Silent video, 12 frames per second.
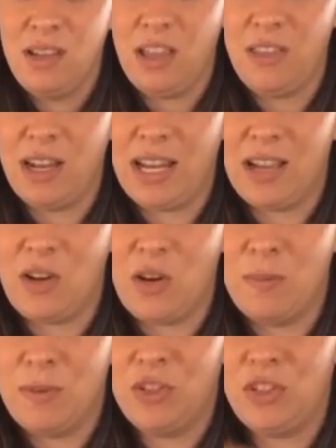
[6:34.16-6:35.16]
And then I
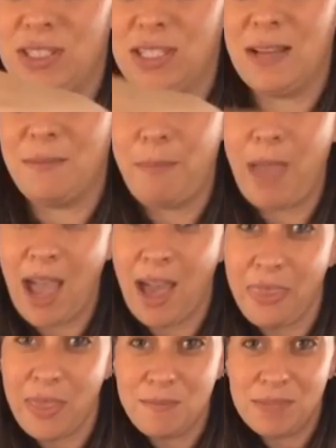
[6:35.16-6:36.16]
almost just like pat
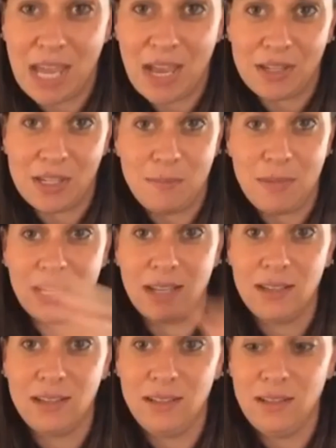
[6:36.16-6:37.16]
them down to
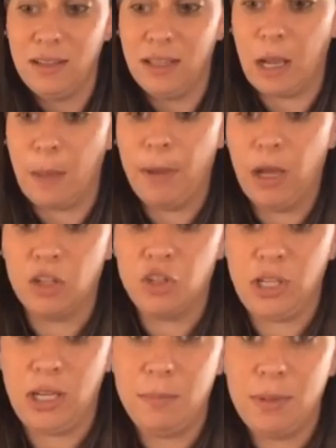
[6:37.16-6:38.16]
make like a puck
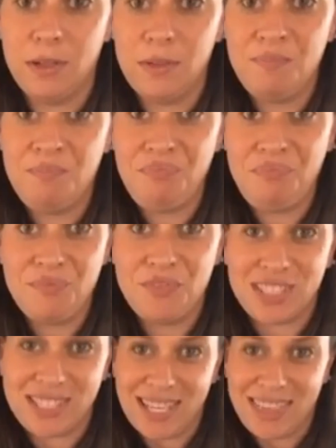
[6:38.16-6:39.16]
shape,
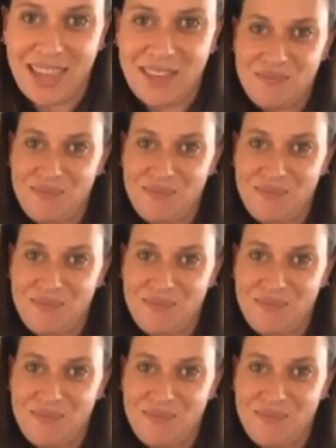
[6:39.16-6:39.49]
just like that.